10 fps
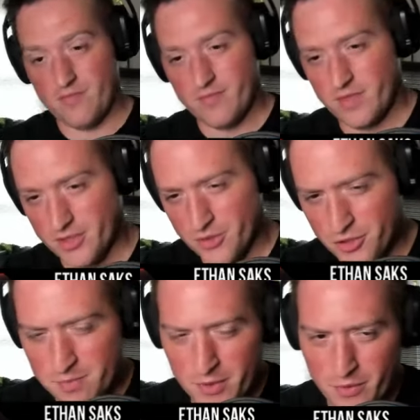Little
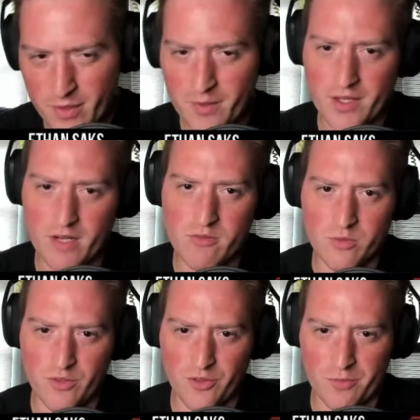spewy with that
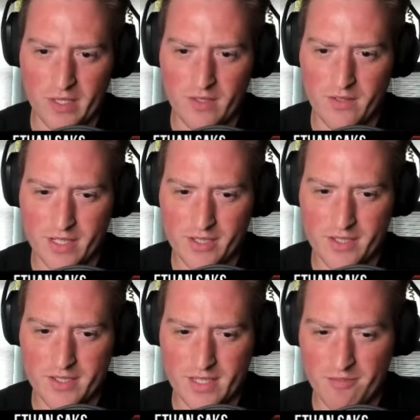removal spell. That could have
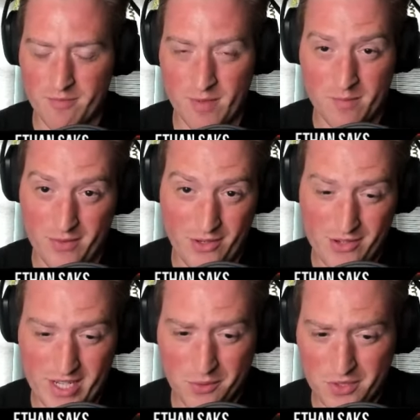saved me, but their
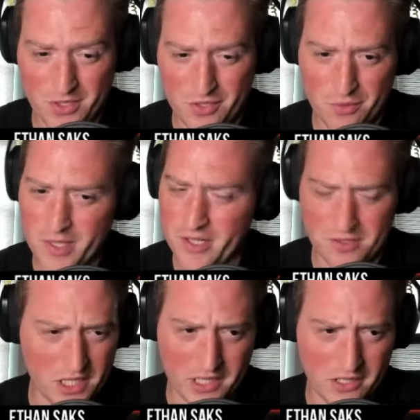deck was just sweeter.
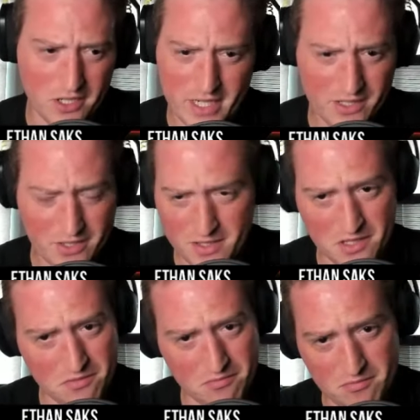Like, our deck just
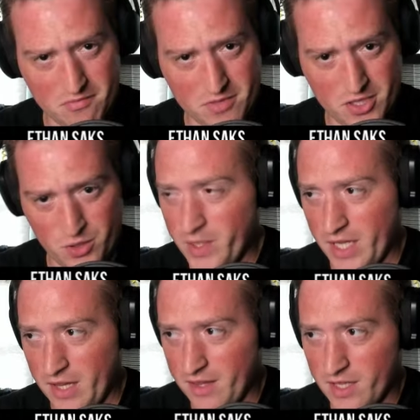didn't do
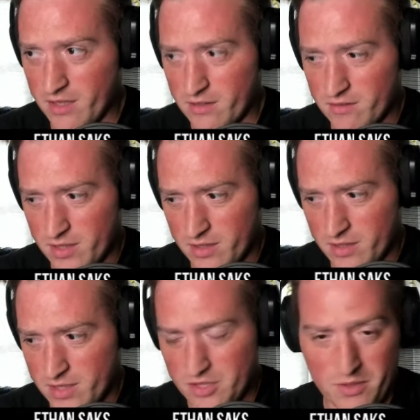anything.
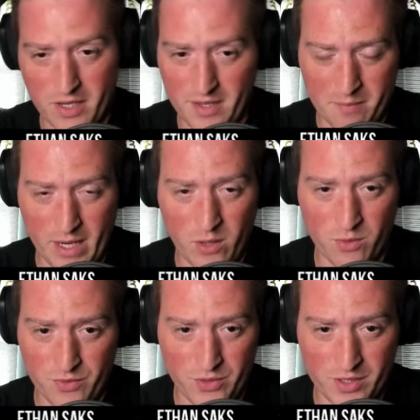Didn't do anything
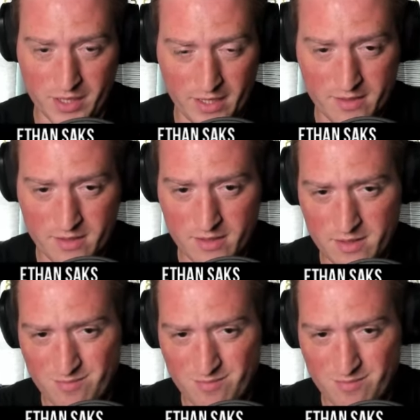powerful, at least.